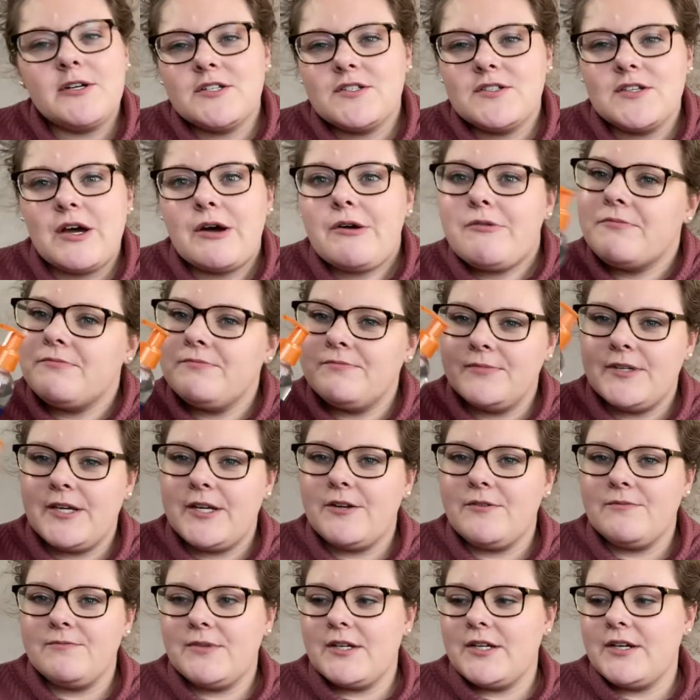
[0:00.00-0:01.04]
So, you
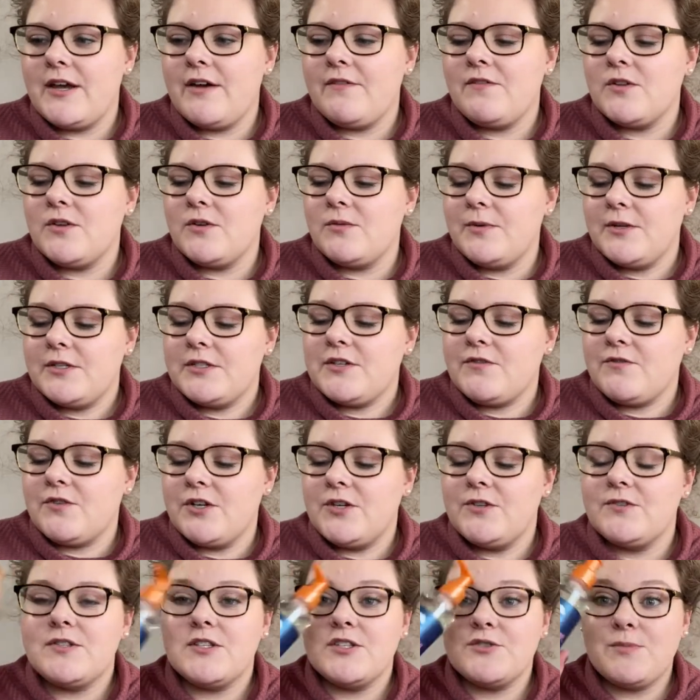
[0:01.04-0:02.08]
know, I have a little bit different
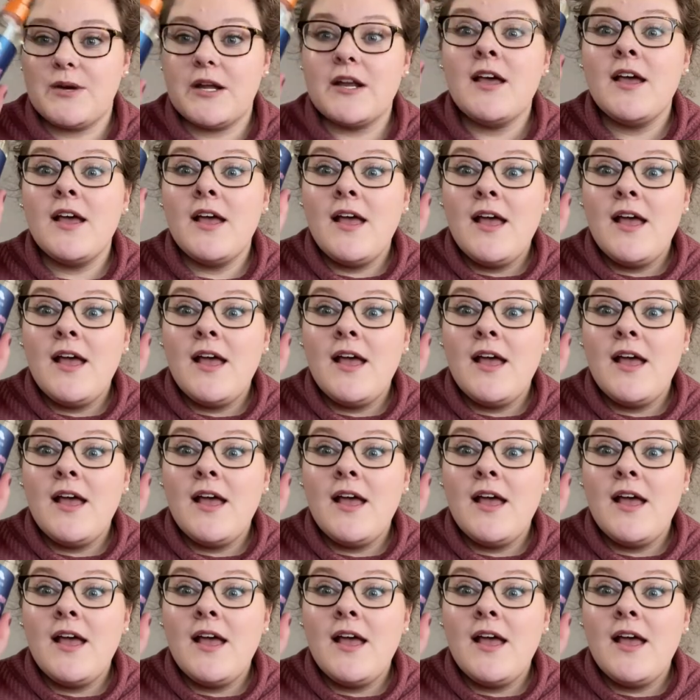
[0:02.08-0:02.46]
usage, but